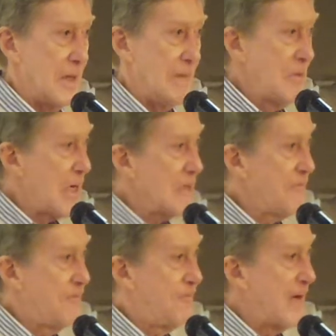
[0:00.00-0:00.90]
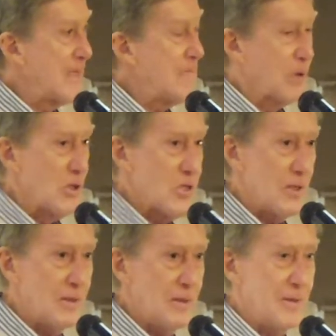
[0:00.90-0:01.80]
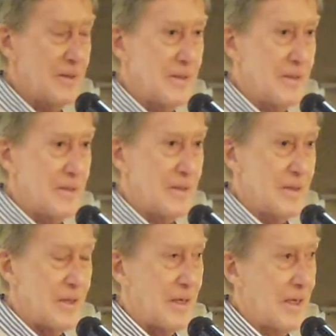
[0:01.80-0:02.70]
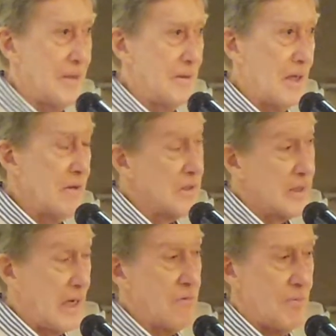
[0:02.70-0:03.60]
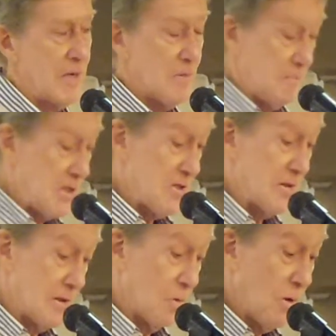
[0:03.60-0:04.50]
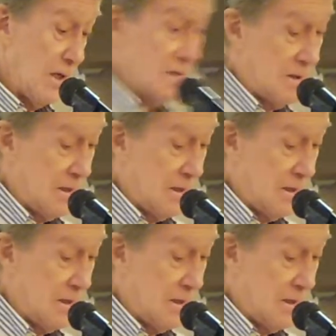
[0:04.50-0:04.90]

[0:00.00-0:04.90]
I'm not a funny person, other than I remember pissing in the wind.